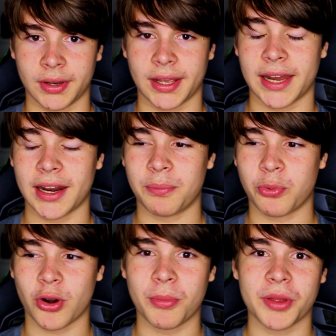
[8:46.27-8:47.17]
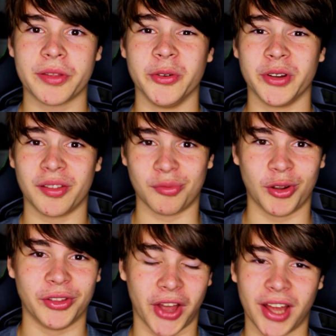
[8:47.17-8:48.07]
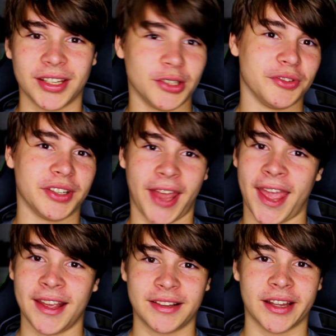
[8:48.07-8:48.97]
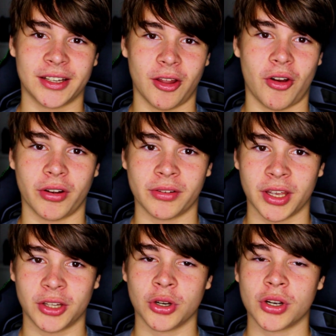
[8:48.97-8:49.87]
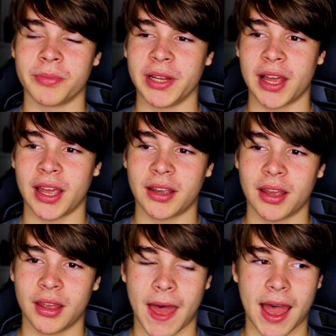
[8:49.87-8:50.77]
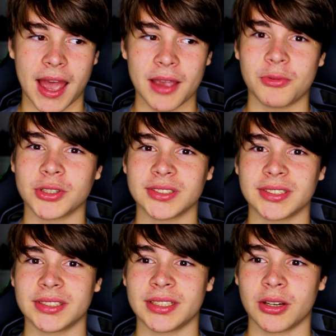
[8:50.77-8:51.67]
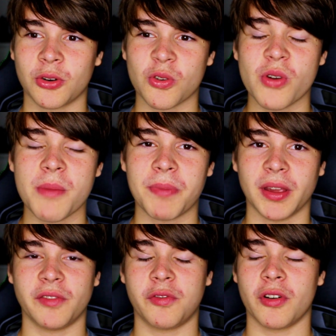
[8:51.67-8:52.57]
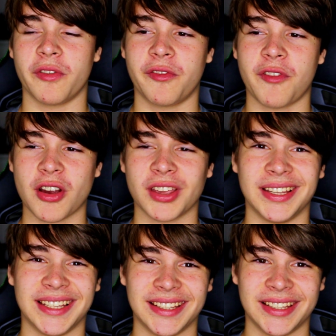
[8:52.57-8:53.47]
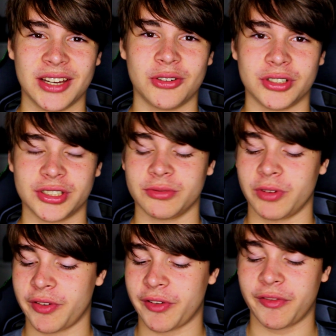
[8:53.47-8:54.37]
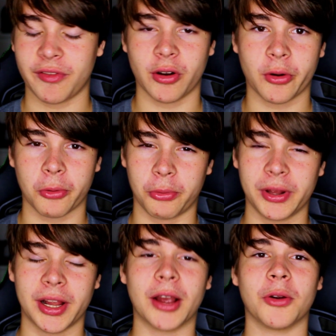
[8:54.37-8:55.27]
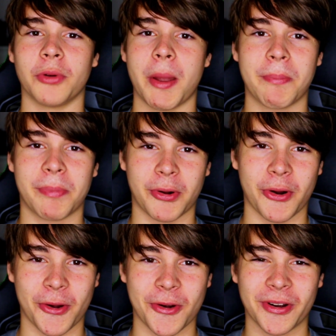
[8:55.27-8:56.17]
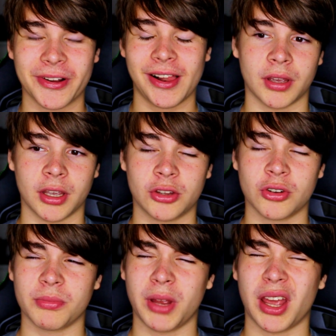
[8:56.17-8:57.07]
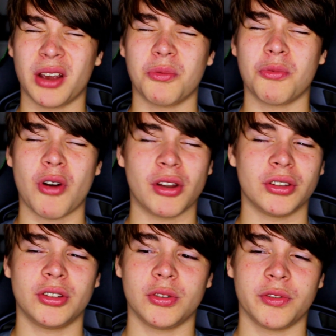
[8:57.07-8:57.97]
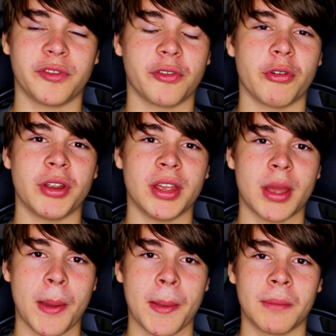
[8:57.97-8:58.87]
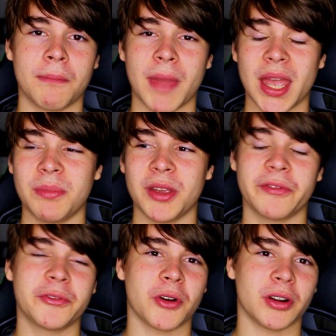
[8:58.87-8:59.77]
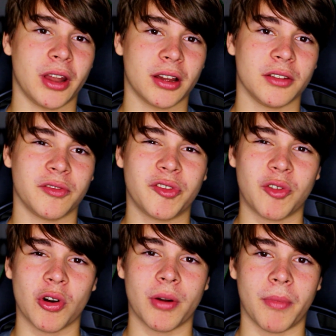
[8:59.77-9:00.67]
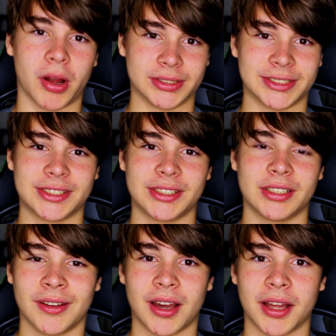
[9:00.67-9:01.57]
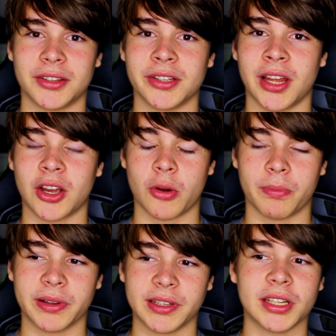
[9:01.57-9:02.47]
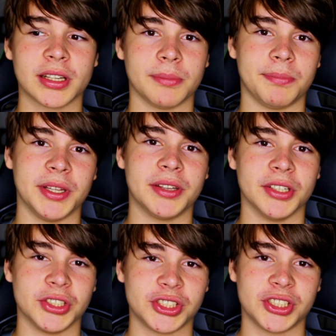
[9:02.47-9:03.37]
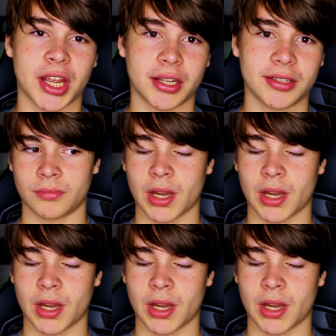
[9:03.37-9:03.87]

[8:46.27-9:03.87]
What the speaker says: And I promise you, this will not even take that long. It took me like, I was gripping for fucking years with a gorilla grip, bro. It took me like 1 to 3, maybe if you're unlucky 4 months until I completely beat this shit.